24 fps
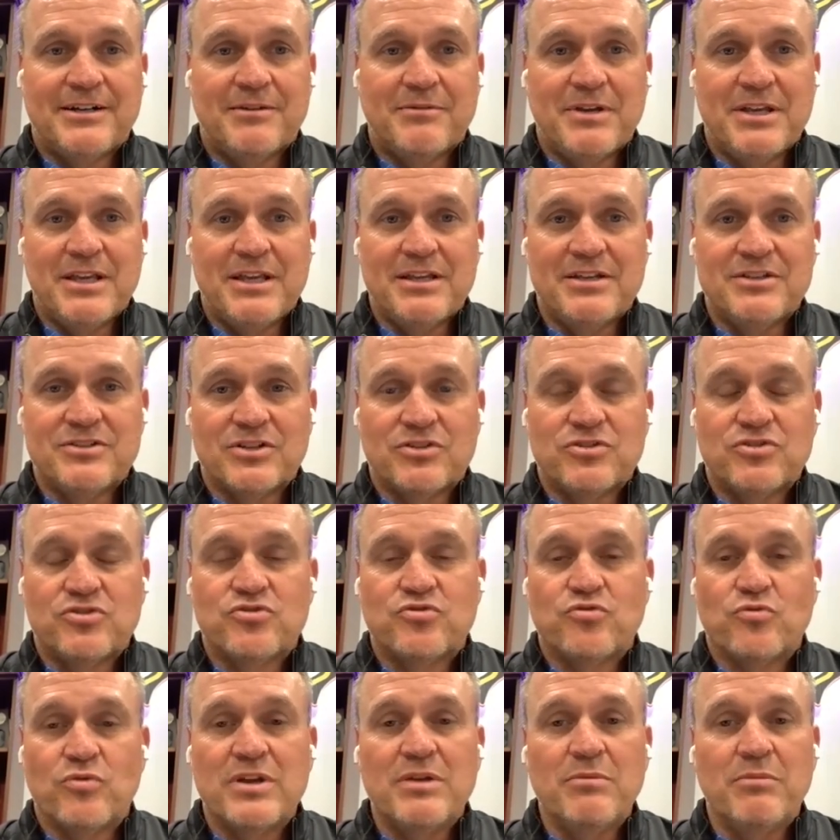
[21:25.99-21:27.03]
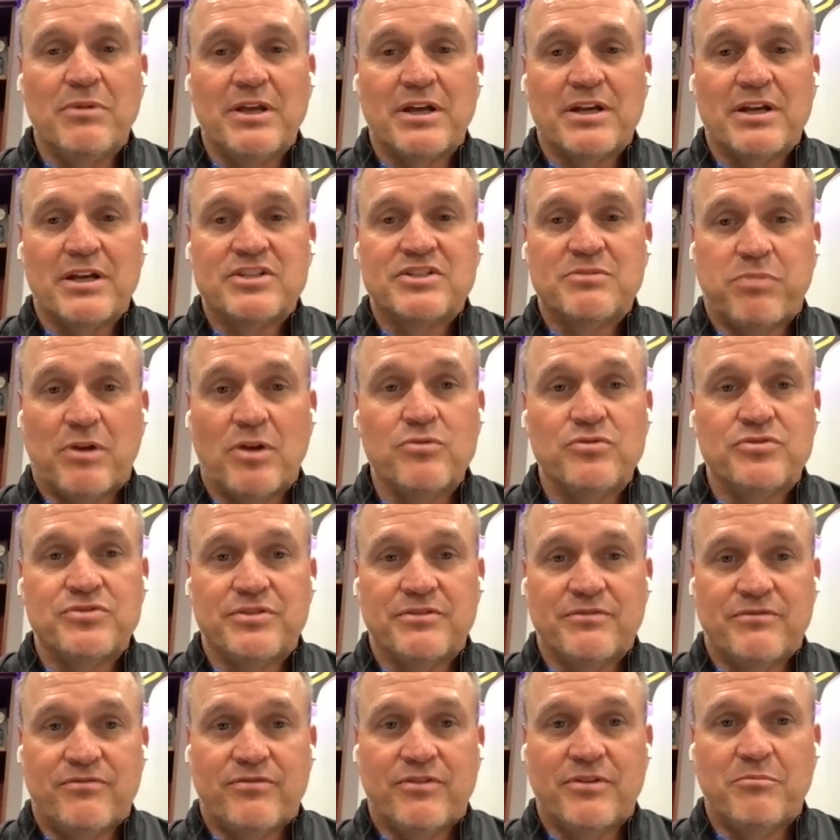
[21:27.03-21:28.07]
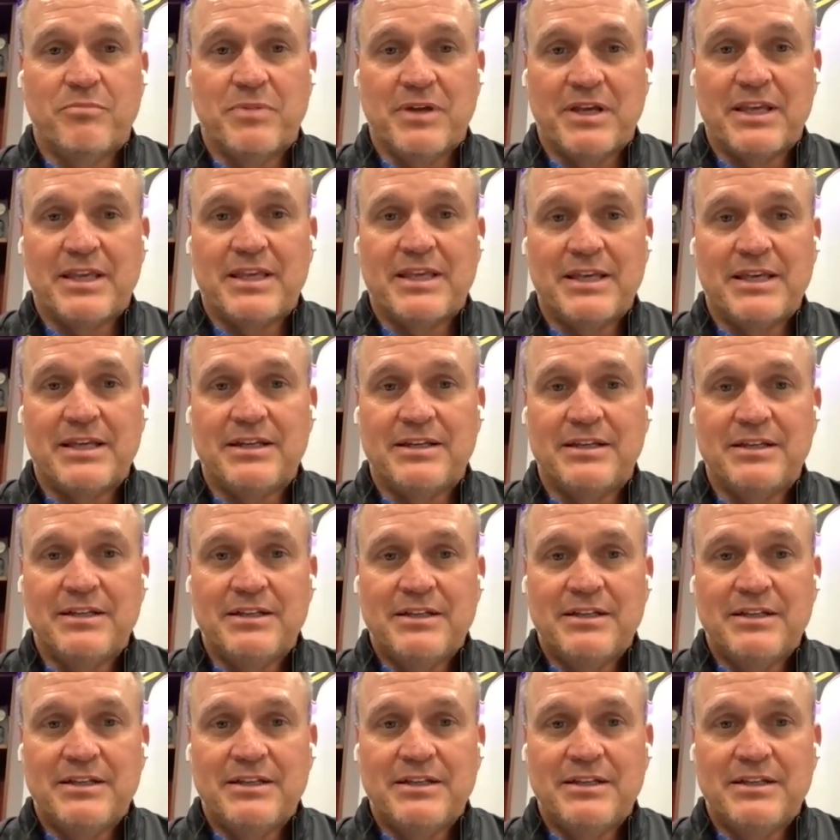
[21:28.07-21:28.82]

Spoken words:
He is extremely explosive for a big kid.